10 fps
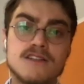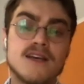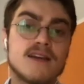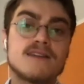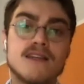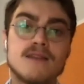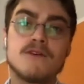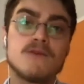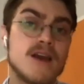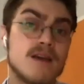can send them
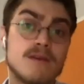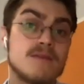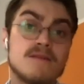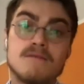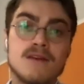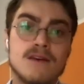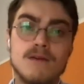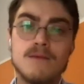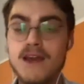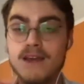your way, and maybe
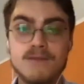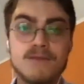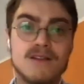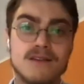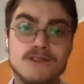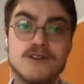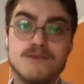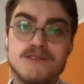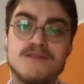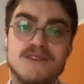that can be part of the
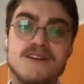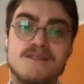description of the video.